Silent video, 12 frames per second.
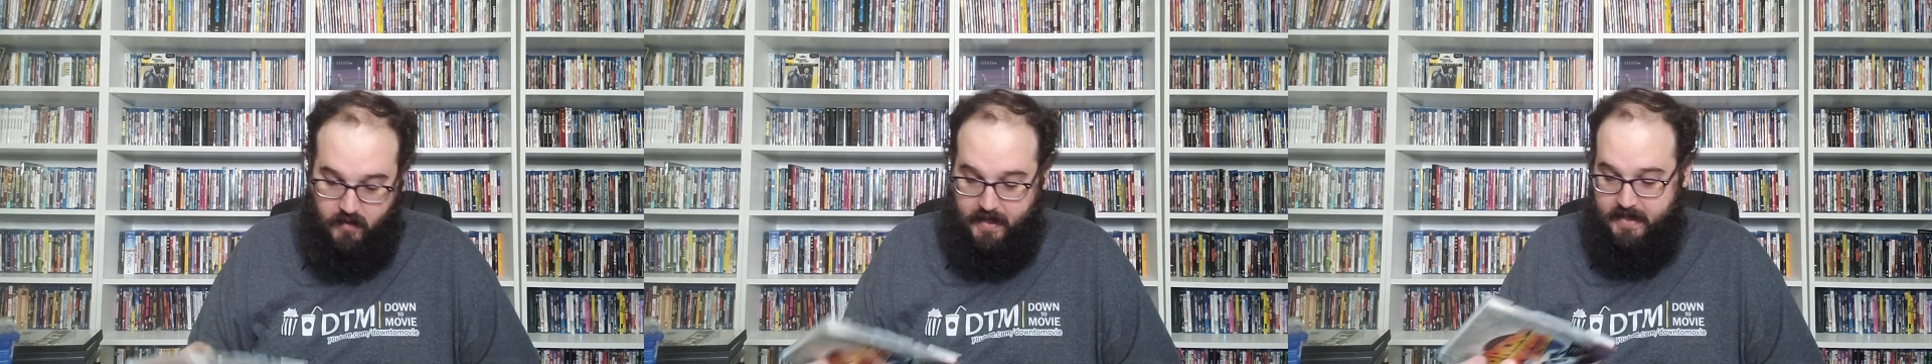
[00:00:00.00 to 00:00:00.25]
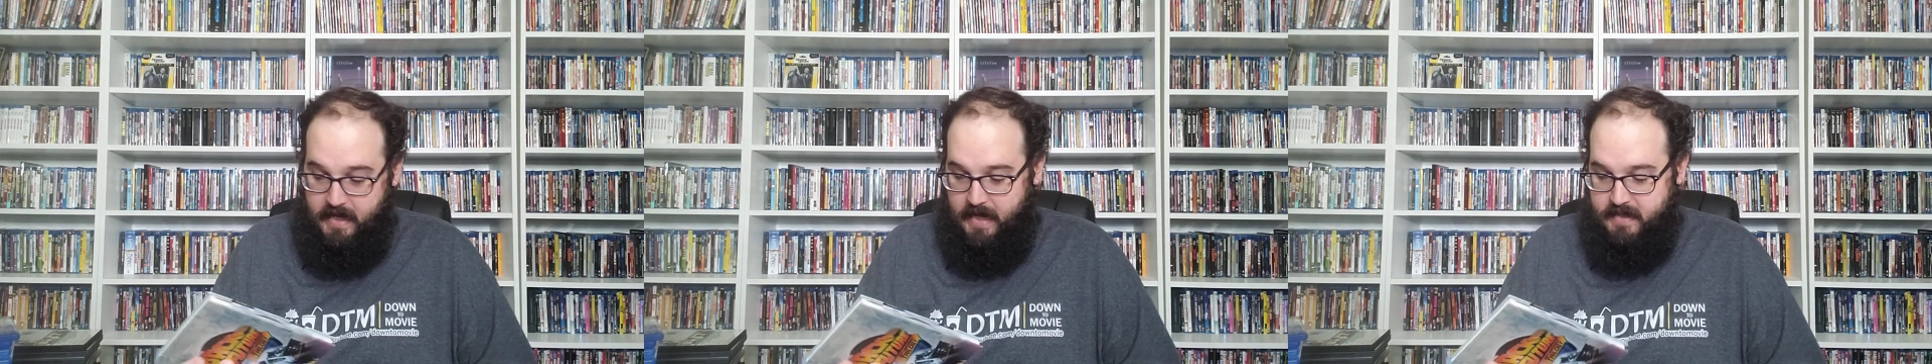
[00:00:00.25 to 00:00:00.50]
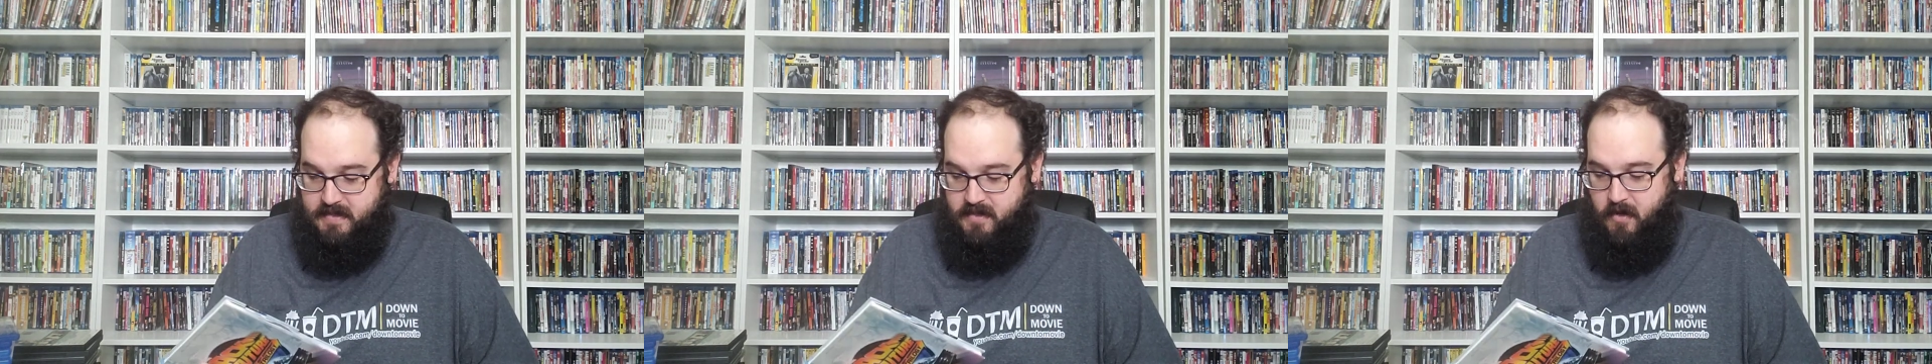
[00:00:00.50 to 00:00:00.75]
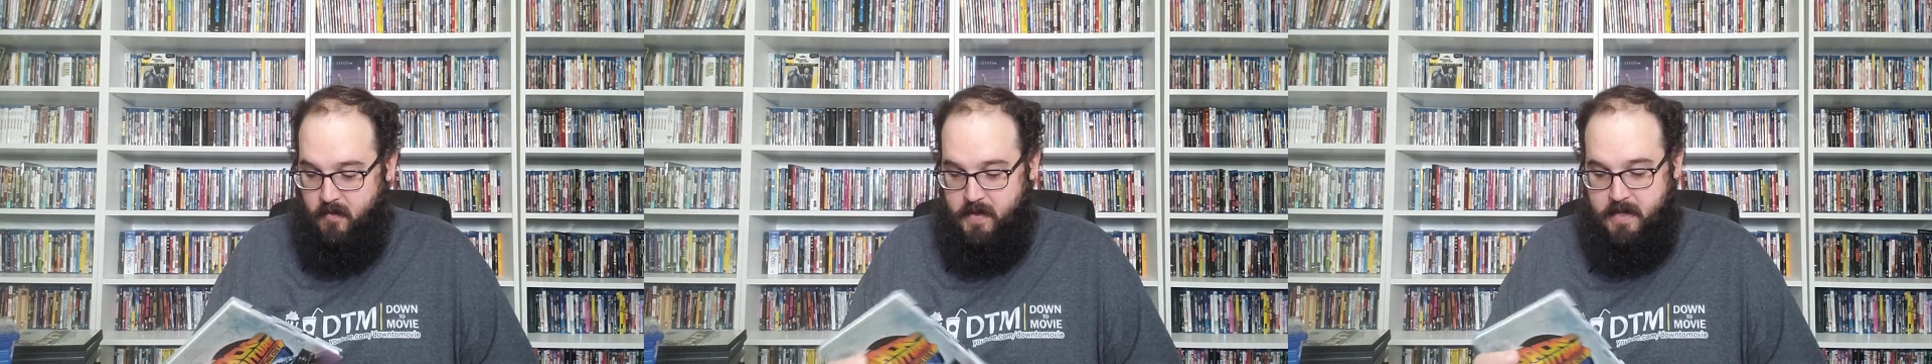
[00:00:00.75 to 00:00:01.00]
It's
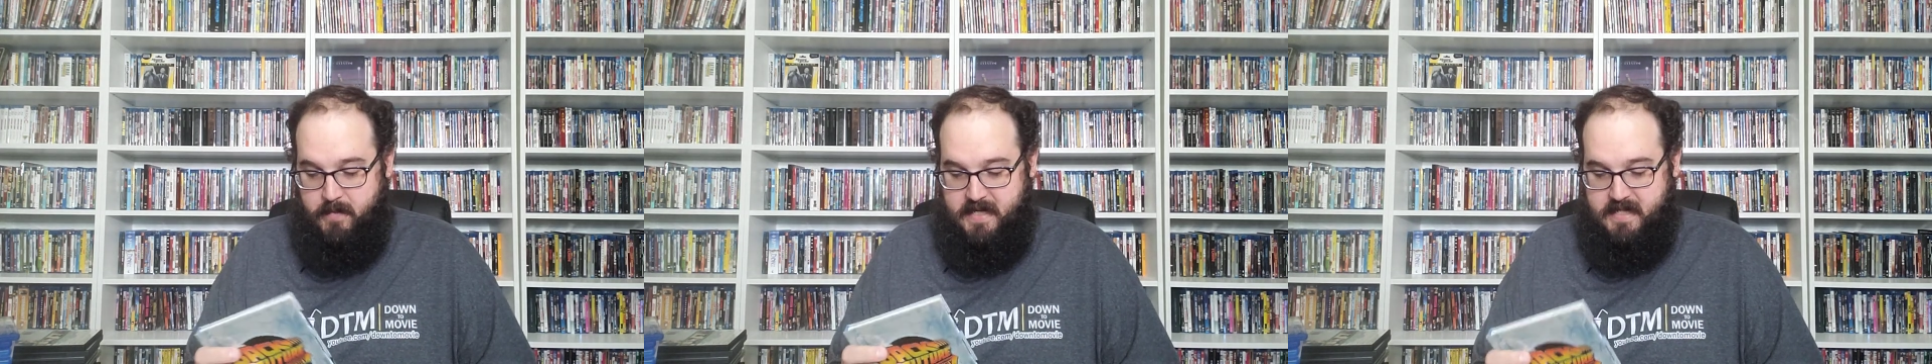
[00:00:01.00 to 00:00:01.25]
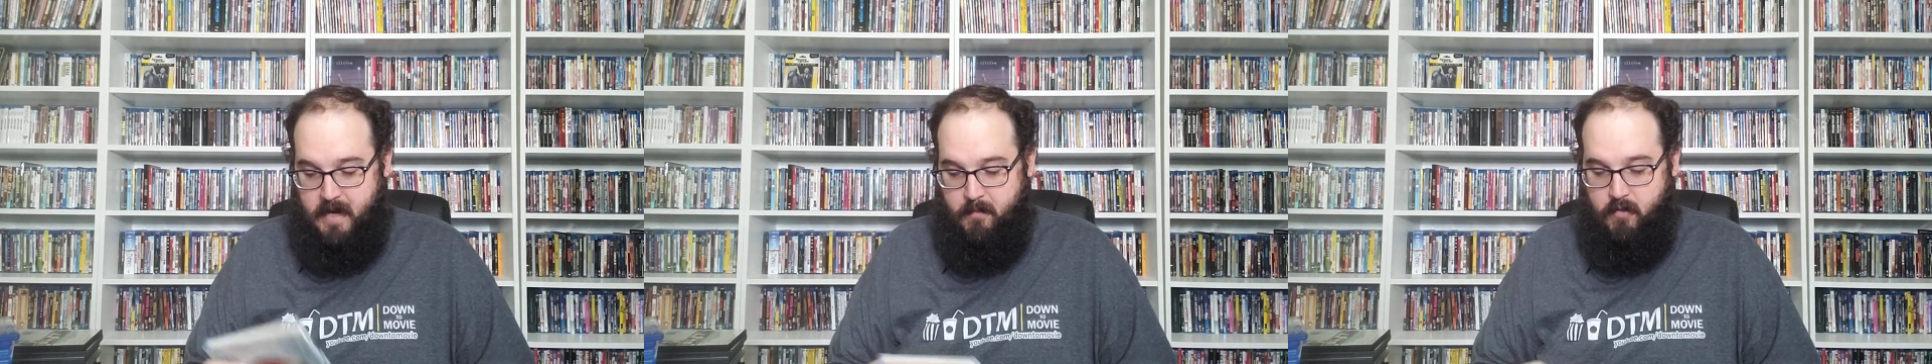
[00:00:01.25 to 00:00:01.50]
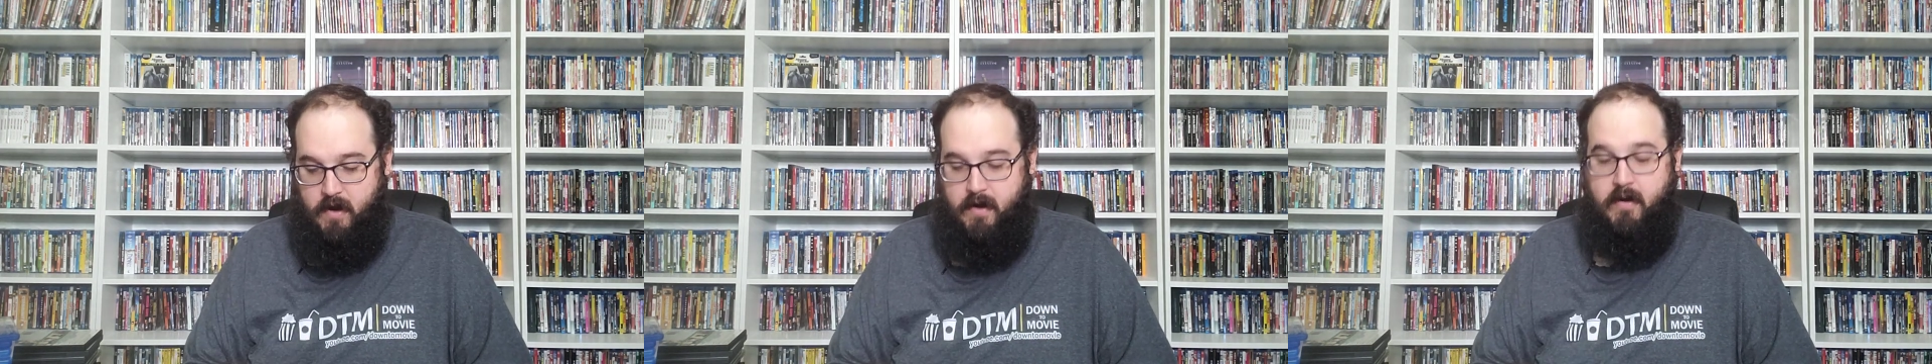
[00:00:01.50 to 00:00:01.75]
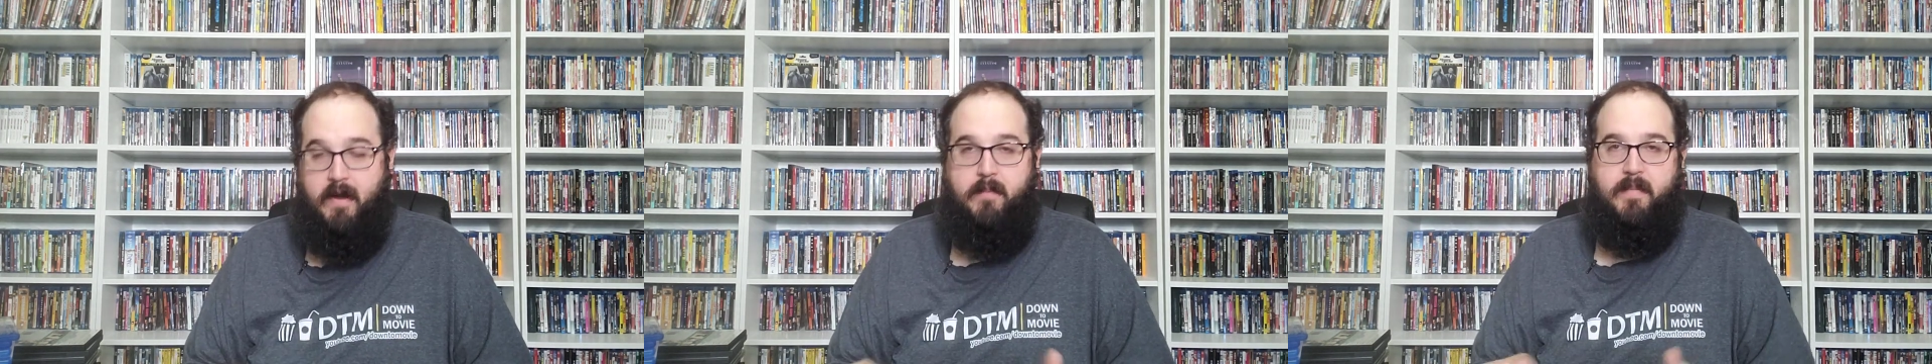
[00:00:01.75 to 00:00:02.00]
going to be temporary